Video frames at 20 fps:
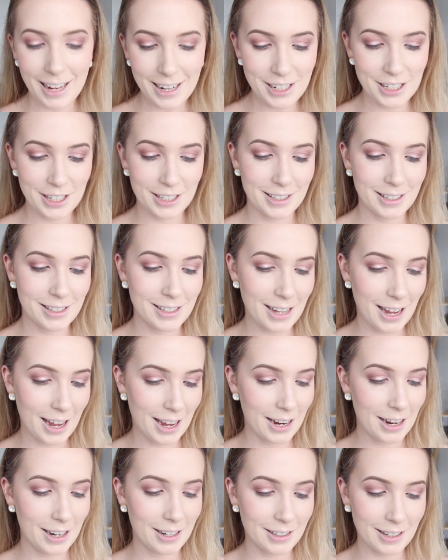lashes,
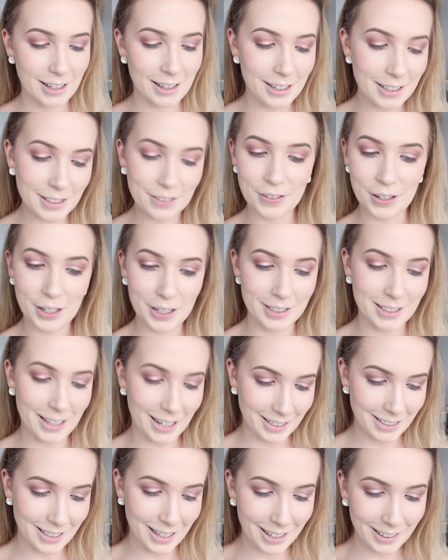and these are very
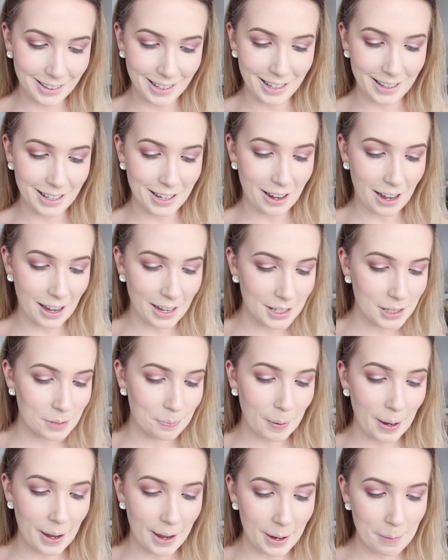exciting. They're the Eye
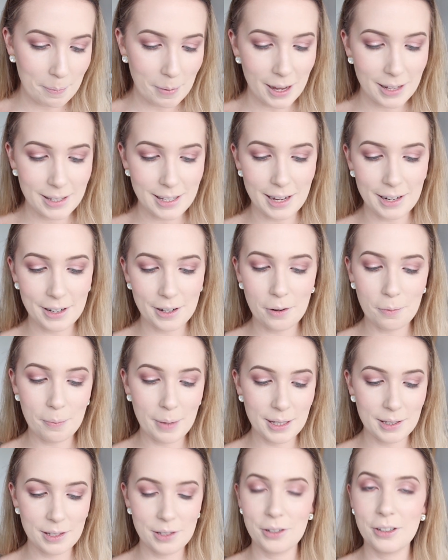Spy by Danielle
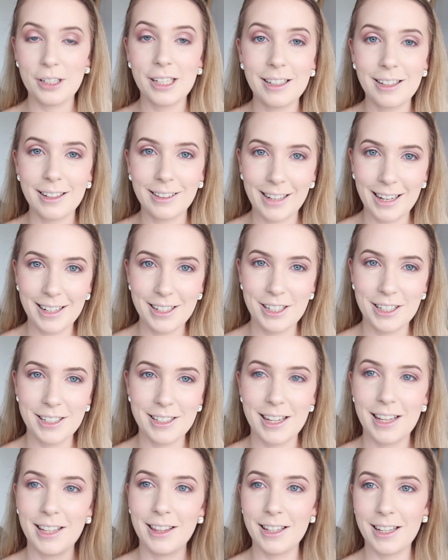Mansutti
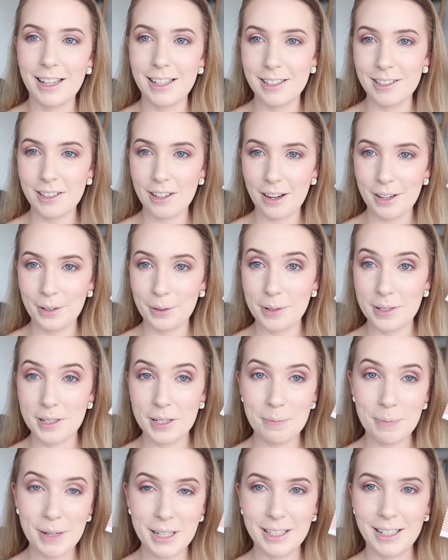lashes in the style
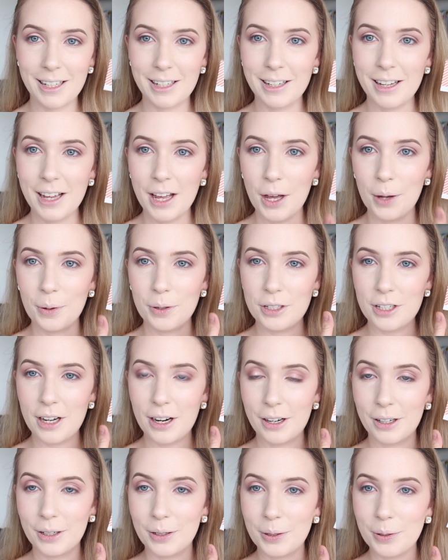Smitten, which
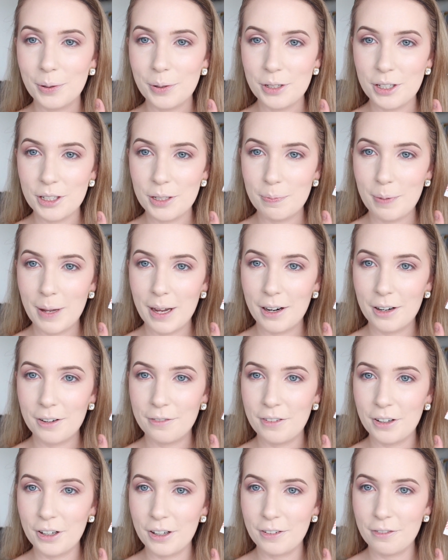are a gorgeous pair
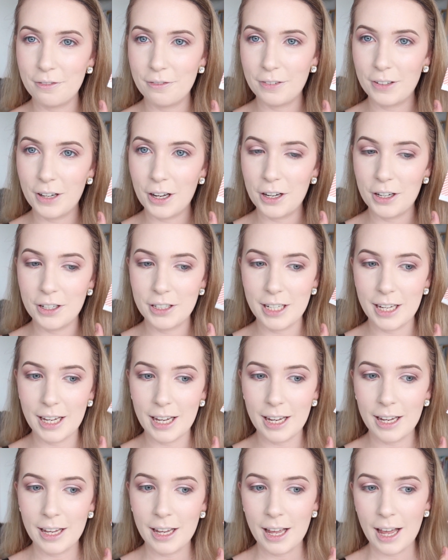of very
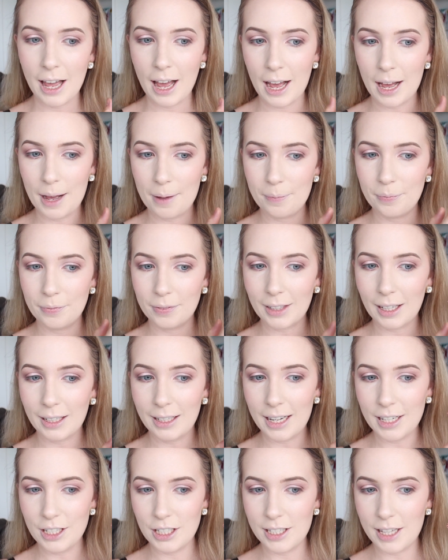flirty
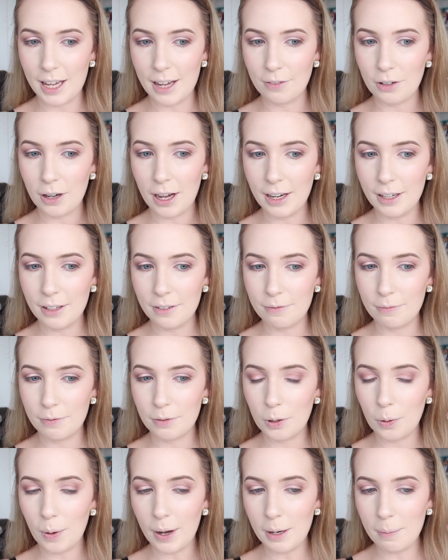lashes that have kind of
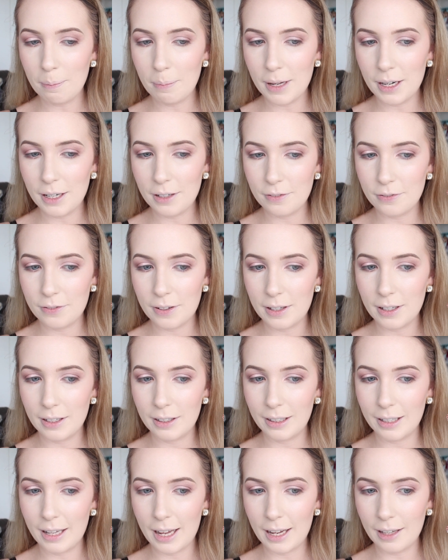quite a bit of
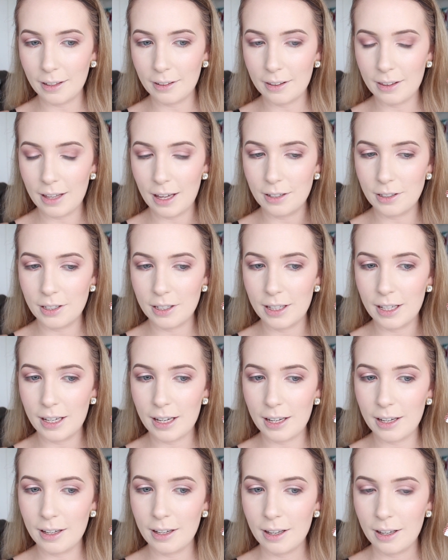length to
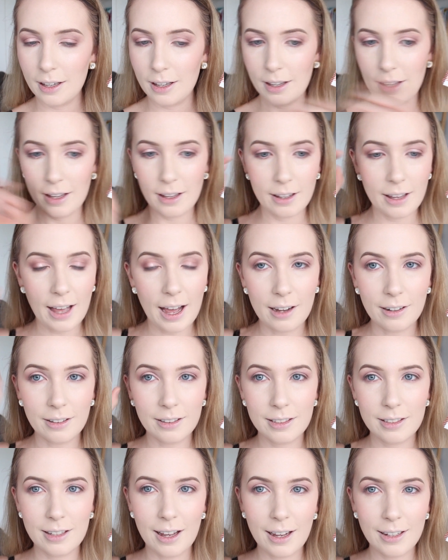the
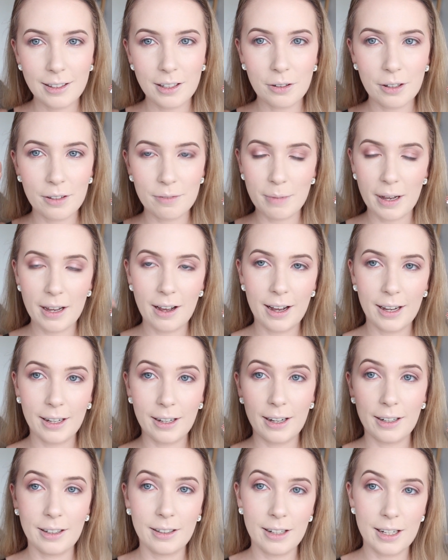outer side. They'll give my eye
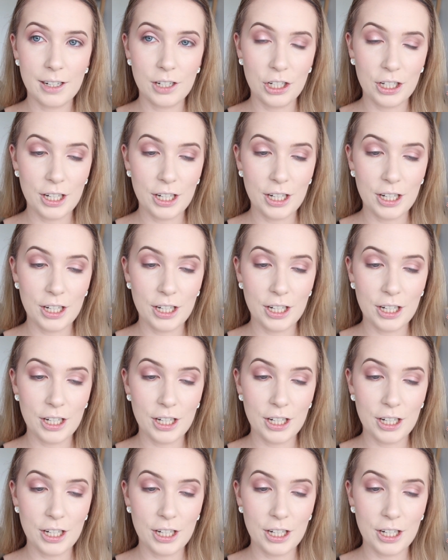quite a nice